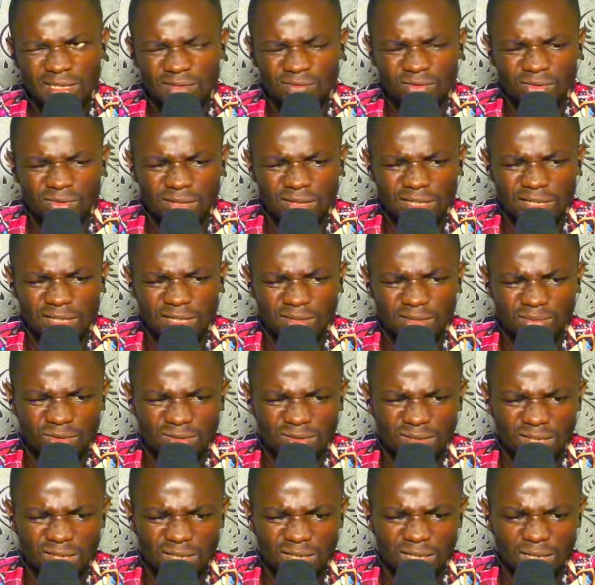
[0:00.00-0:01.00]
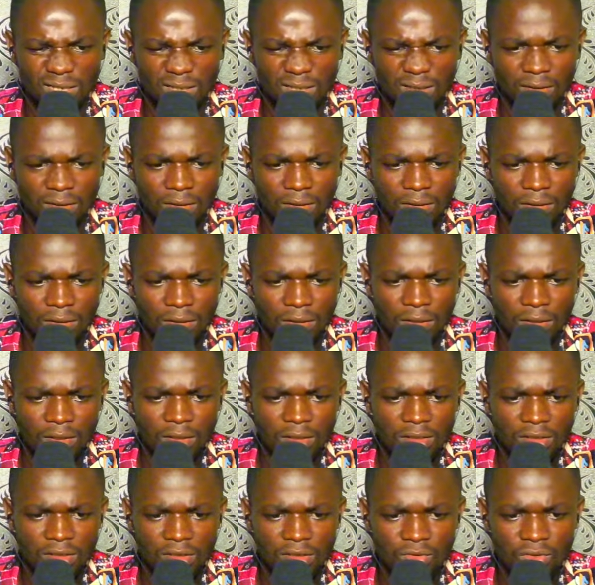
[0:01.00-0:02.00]
response again?
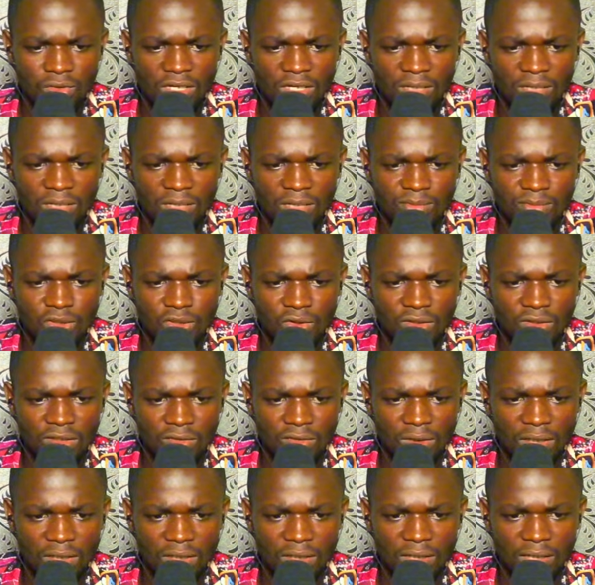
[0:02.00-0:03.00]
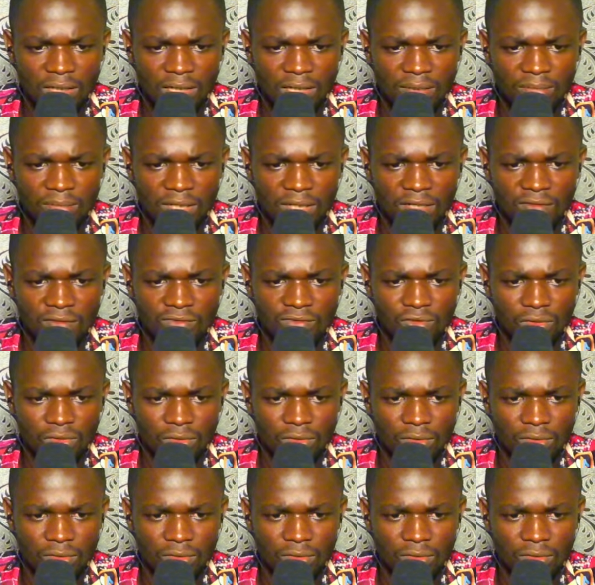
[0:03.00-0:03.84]
Is it to capture the queen? I believe so.